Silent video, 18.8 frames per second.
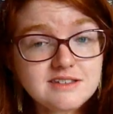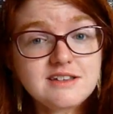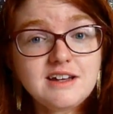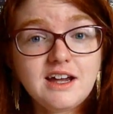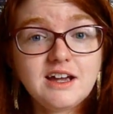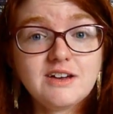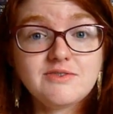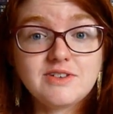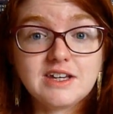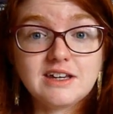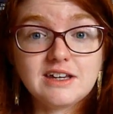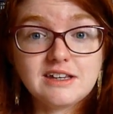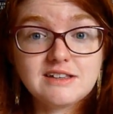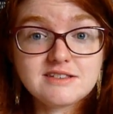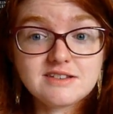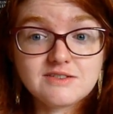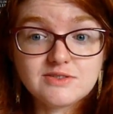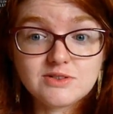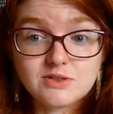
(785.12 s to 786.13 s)
6.5
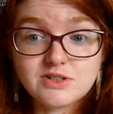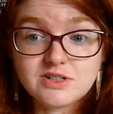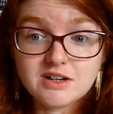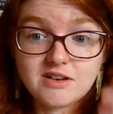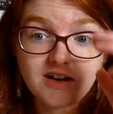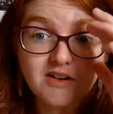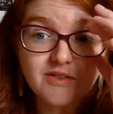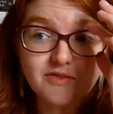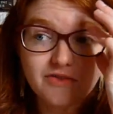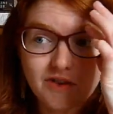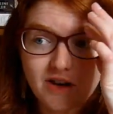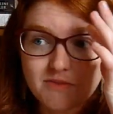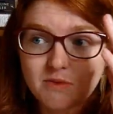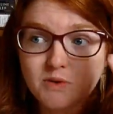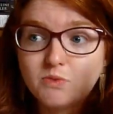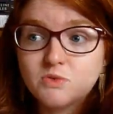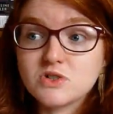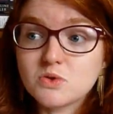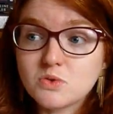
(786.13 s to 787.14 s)
years of solitary
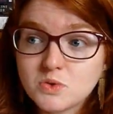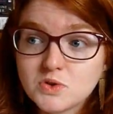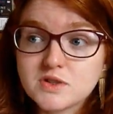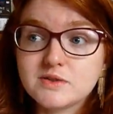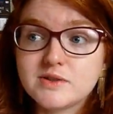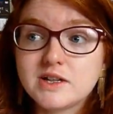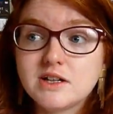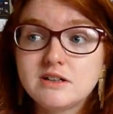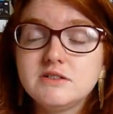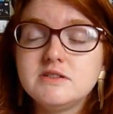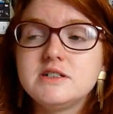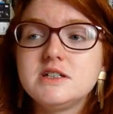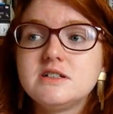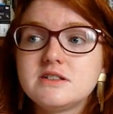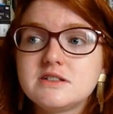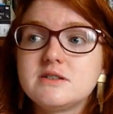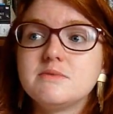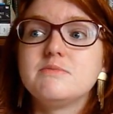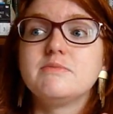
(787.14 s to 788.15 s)
confinement, which also
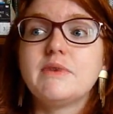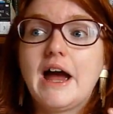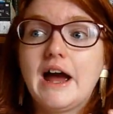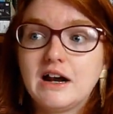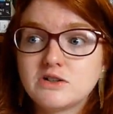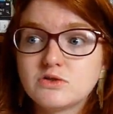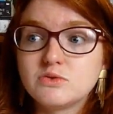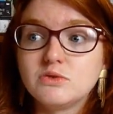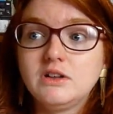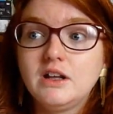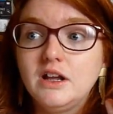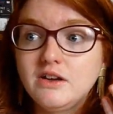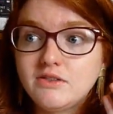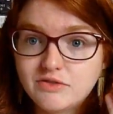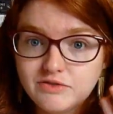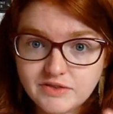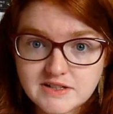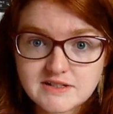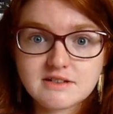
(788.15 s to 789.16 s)
included some actual,
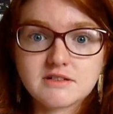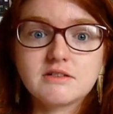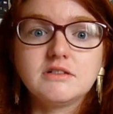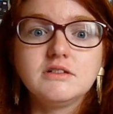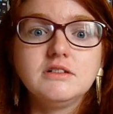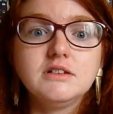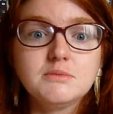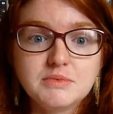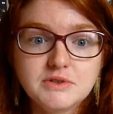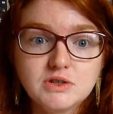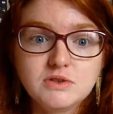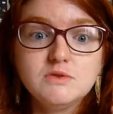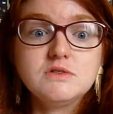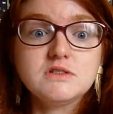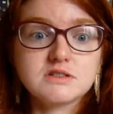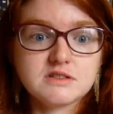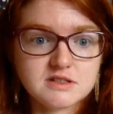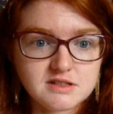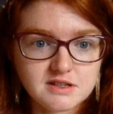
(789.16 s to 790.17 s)
like, physical
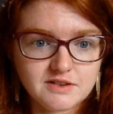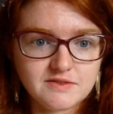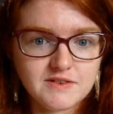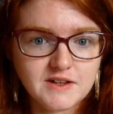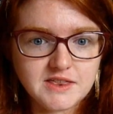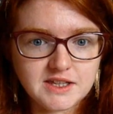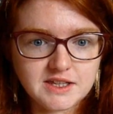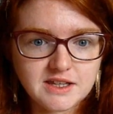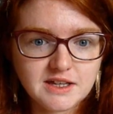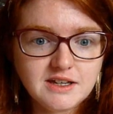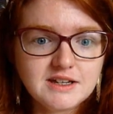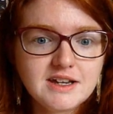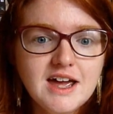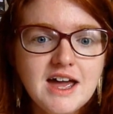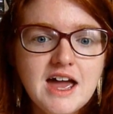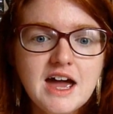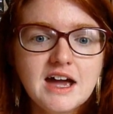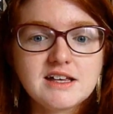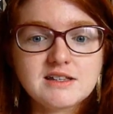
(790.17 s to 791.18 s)
abuse and stuff like that,
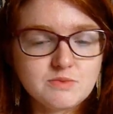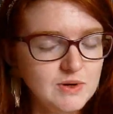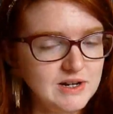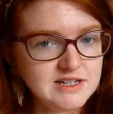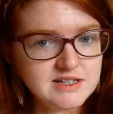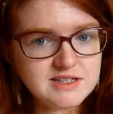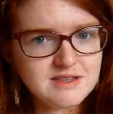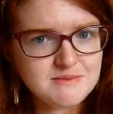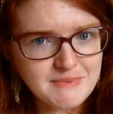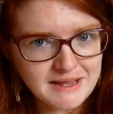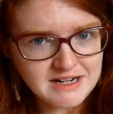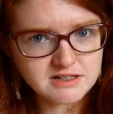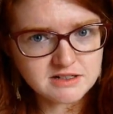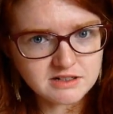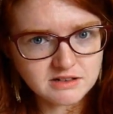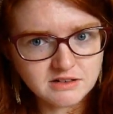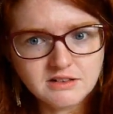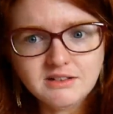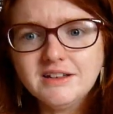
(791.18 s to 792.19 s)
as well as the
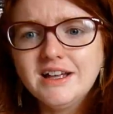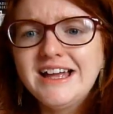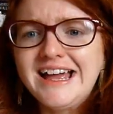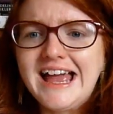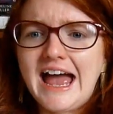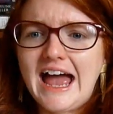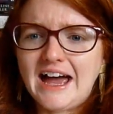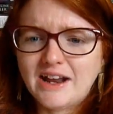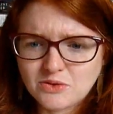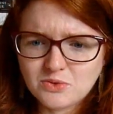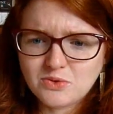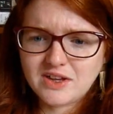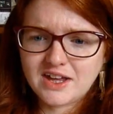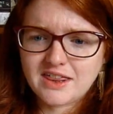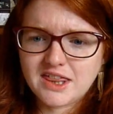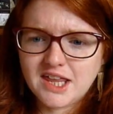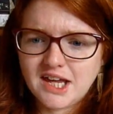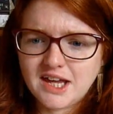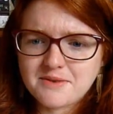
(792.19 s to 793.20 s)
mental and all
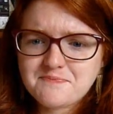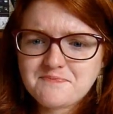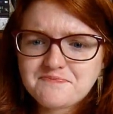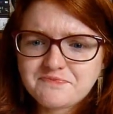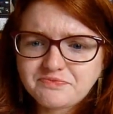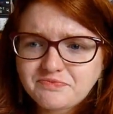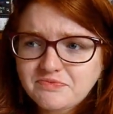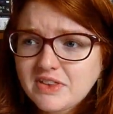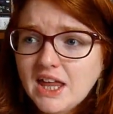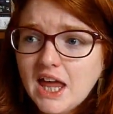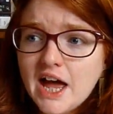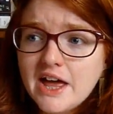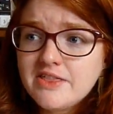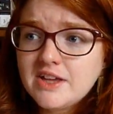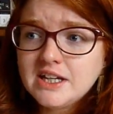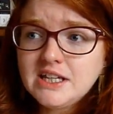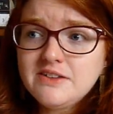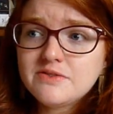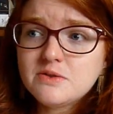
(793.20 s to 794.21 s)
that thing,
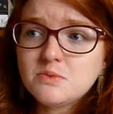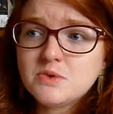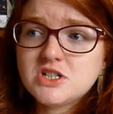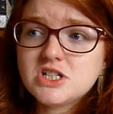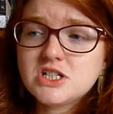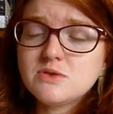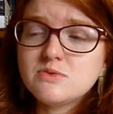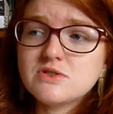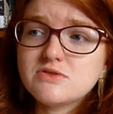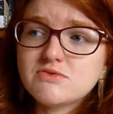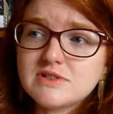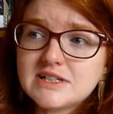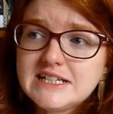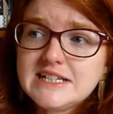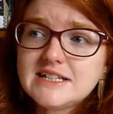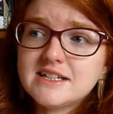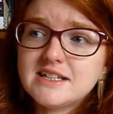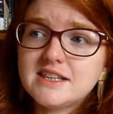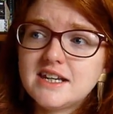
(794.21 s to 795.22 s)
and then even when she was
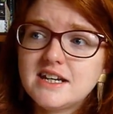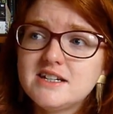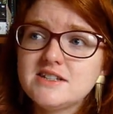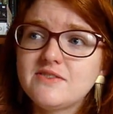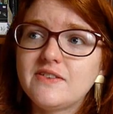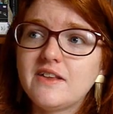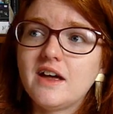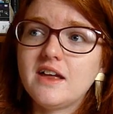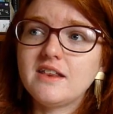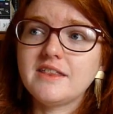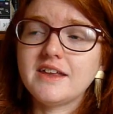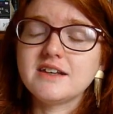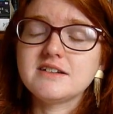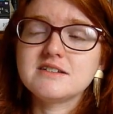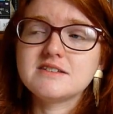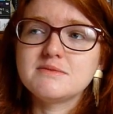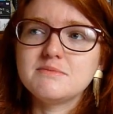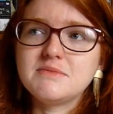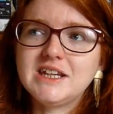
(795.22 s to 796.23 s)
released at the end of that,
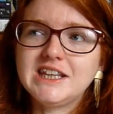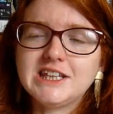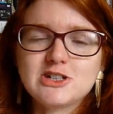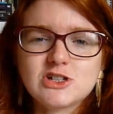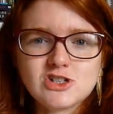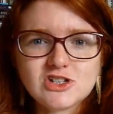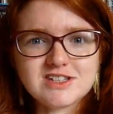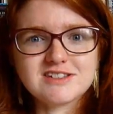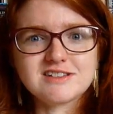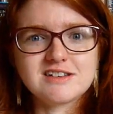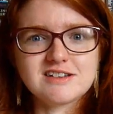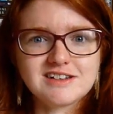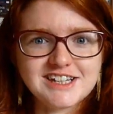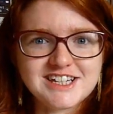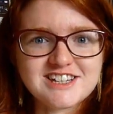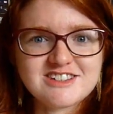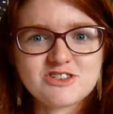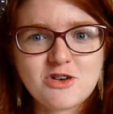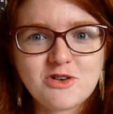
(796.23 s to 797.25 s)
that doesn't mean that she's
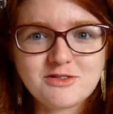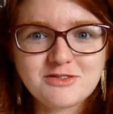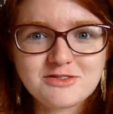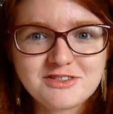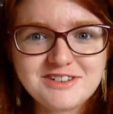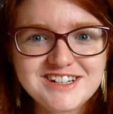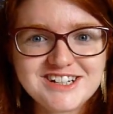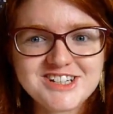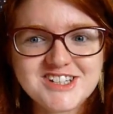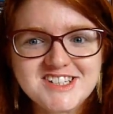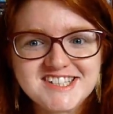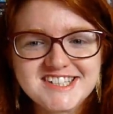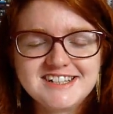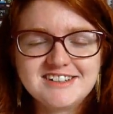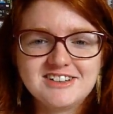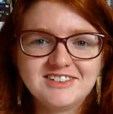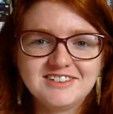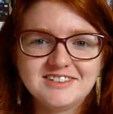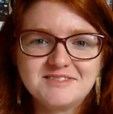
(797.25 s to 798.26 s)
suddenly scot-free. She's
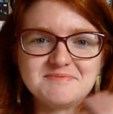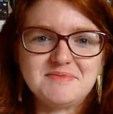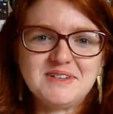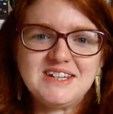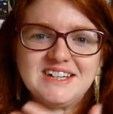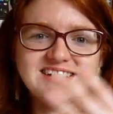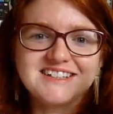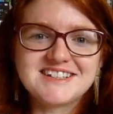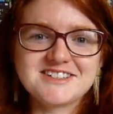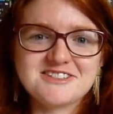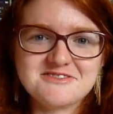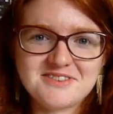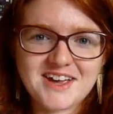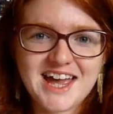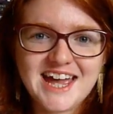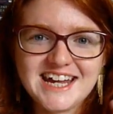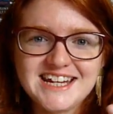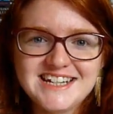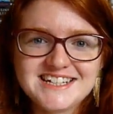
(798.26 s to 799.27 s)
still being
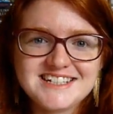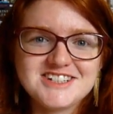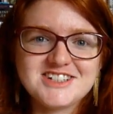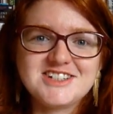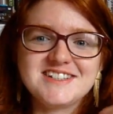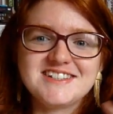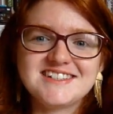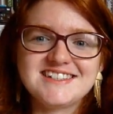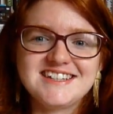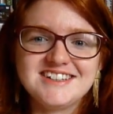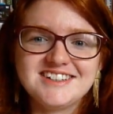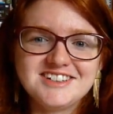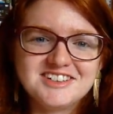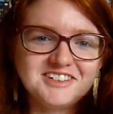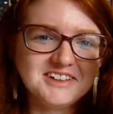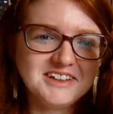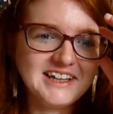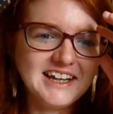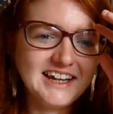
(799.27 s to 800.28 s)
surveyed, and she's
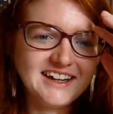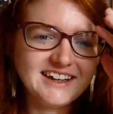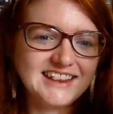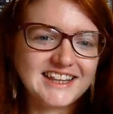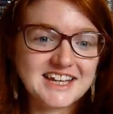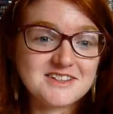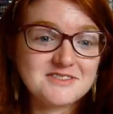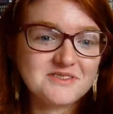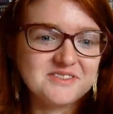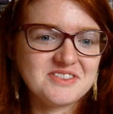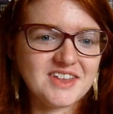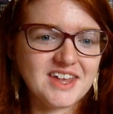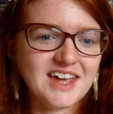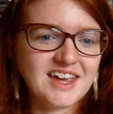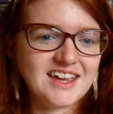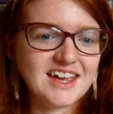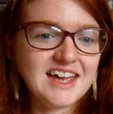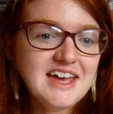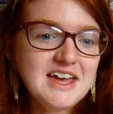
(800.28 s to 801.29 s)
still, like, that sort of
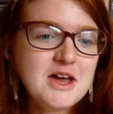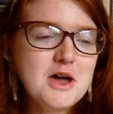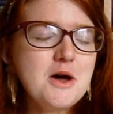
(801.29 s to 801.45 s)
thing.